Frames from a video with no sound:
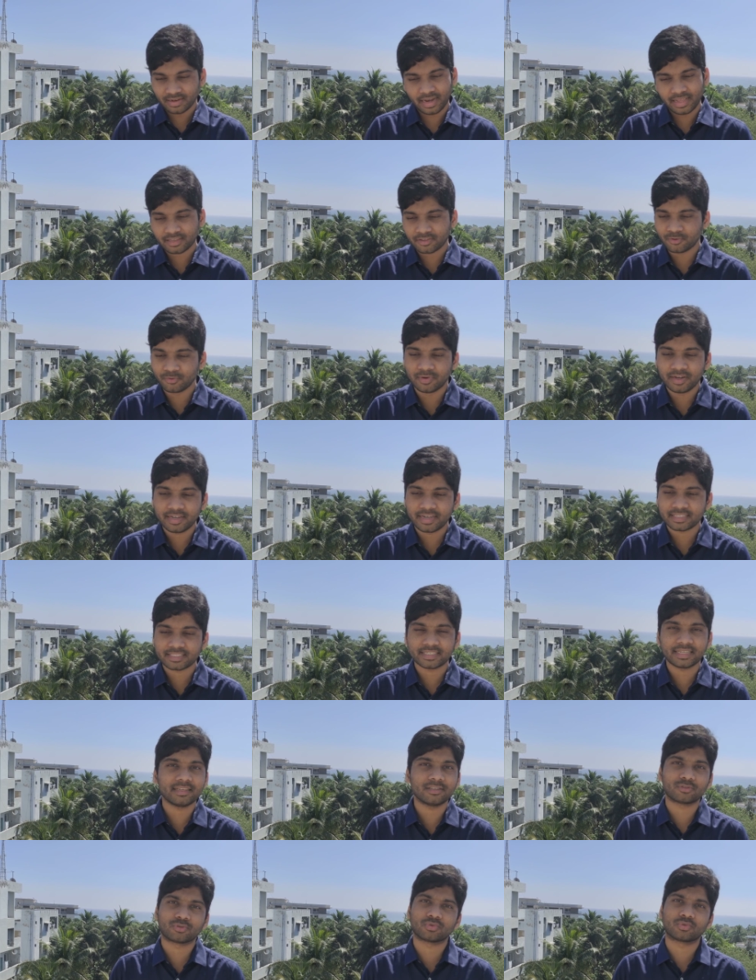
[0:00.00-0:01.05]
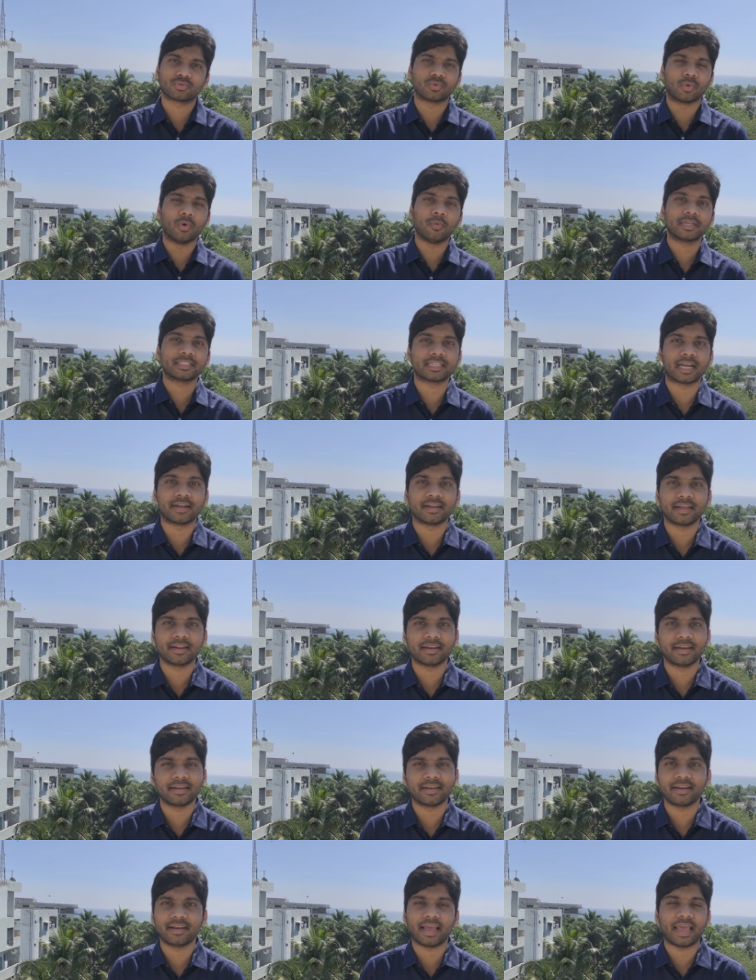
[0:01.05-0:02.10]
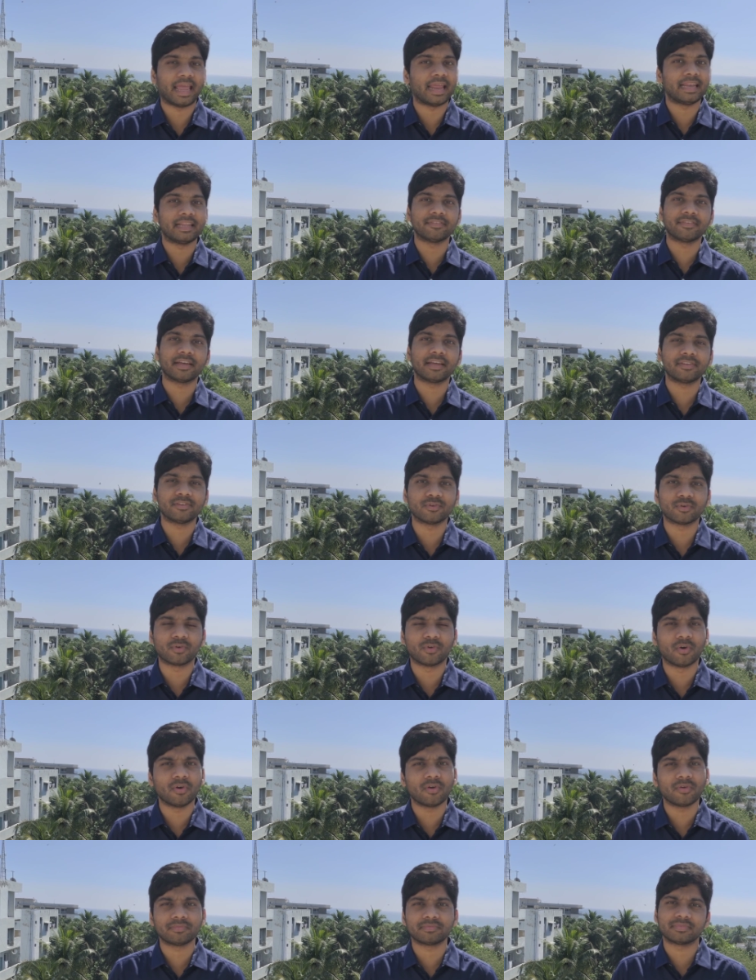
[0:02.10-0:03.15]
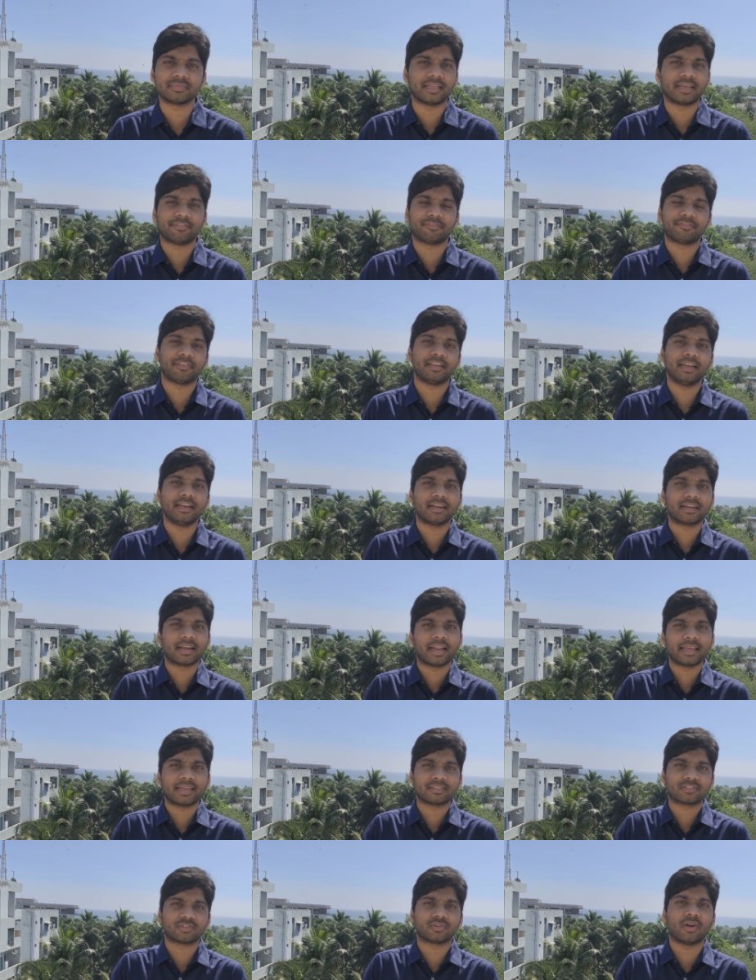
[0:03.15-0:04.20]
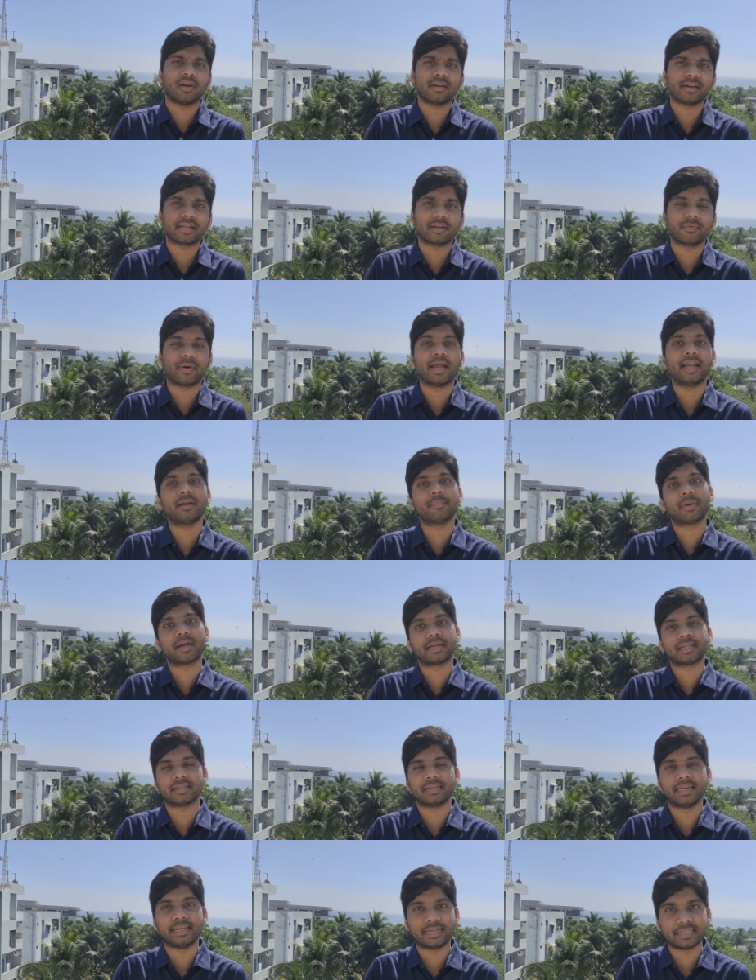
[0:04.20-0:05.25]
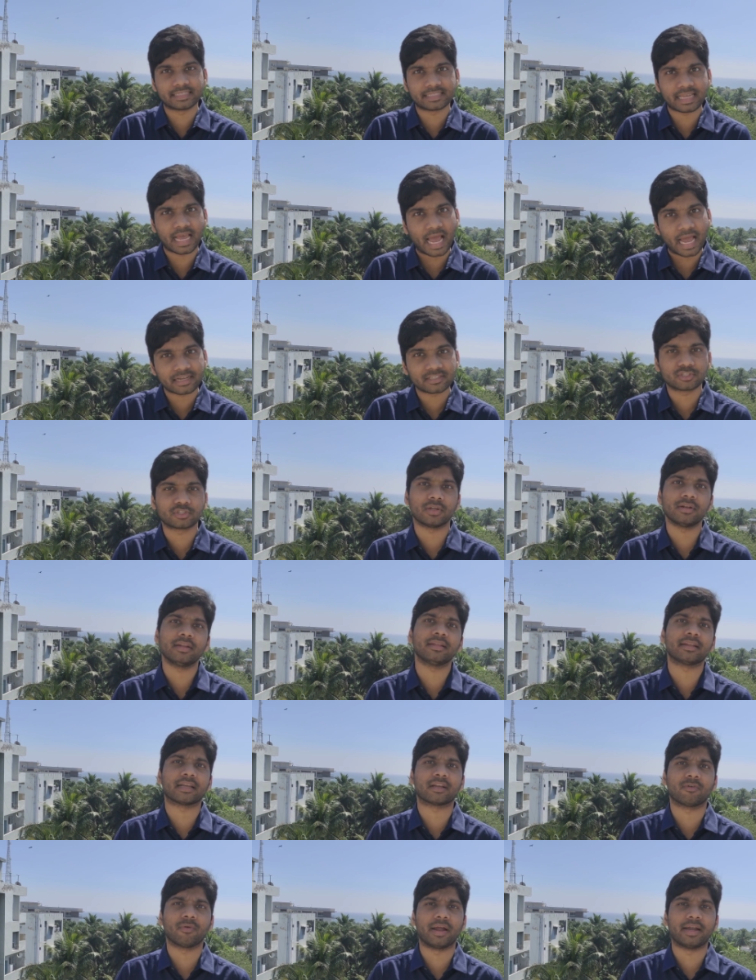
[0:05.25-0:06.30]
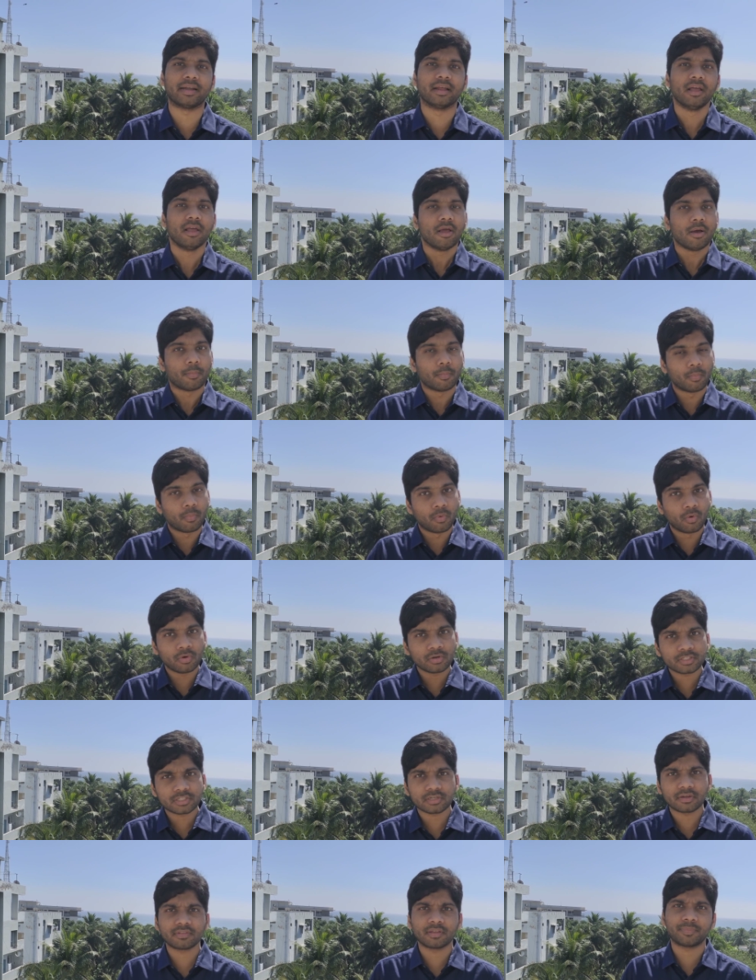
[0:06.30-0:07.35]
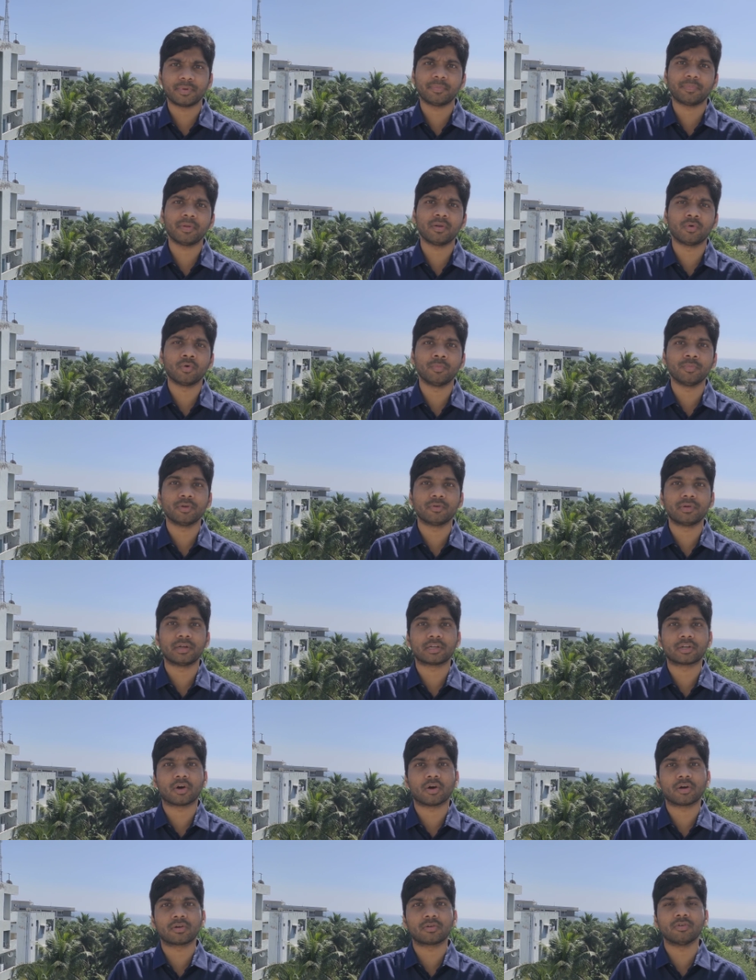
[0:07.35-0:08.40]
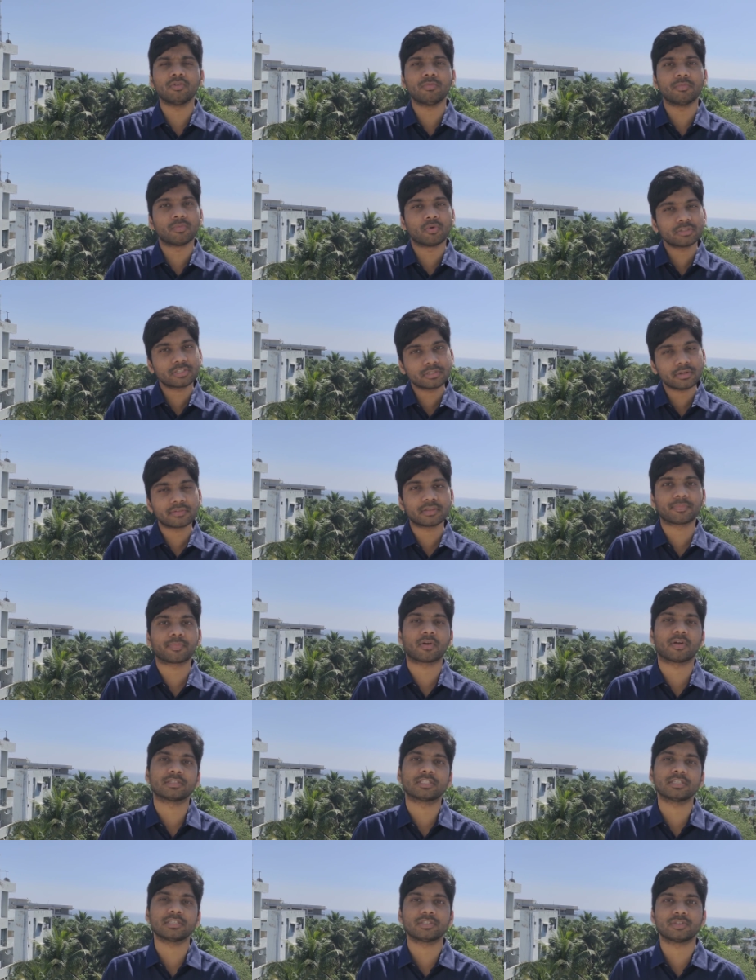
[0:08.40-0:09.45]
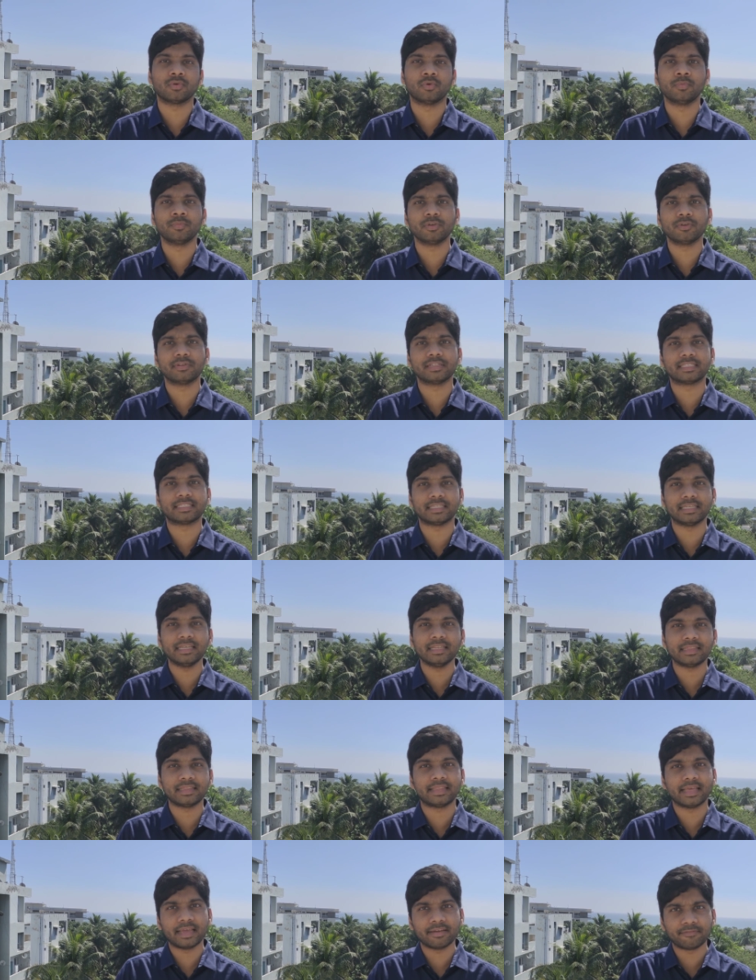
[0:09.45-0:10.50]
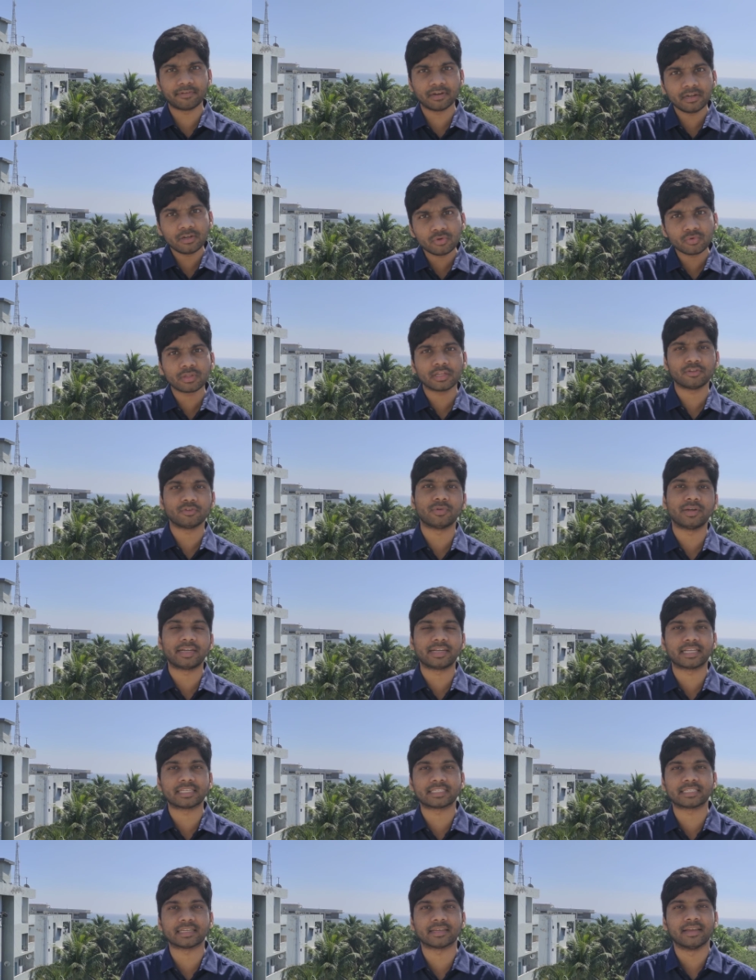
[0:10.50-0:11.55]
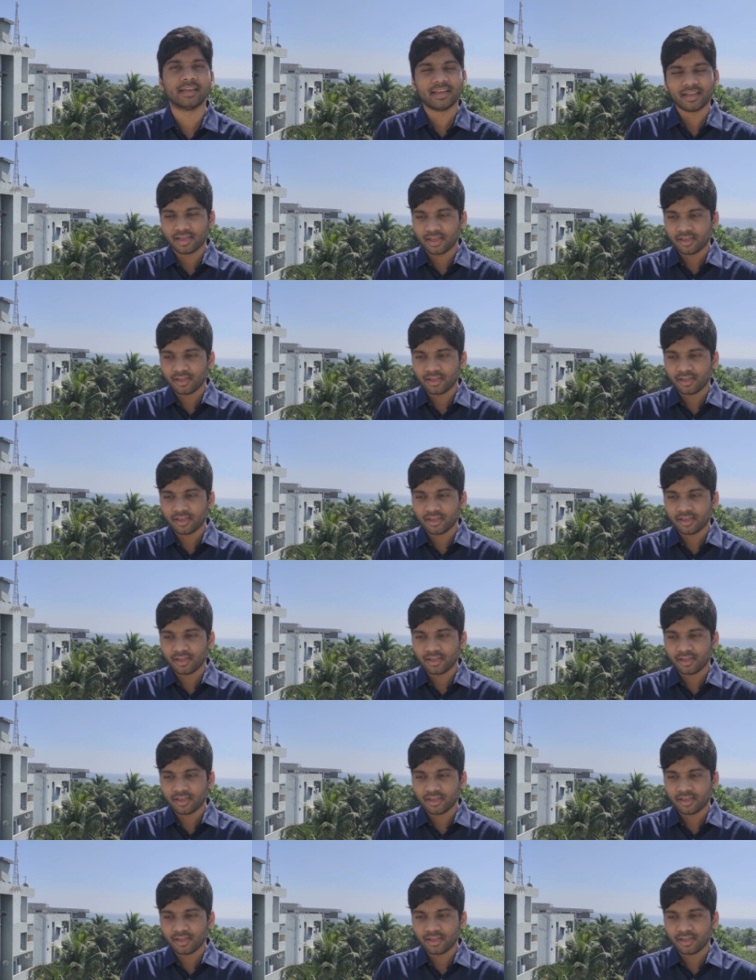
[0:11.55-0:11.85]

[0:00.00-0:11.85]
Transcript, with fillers: Like unit testing is so much underrated. Anywhere you go, they feel it like it's not required, but it is actually required. Most of the people whom you will talk to, most of the projects whom you will see, they will do the unit testing.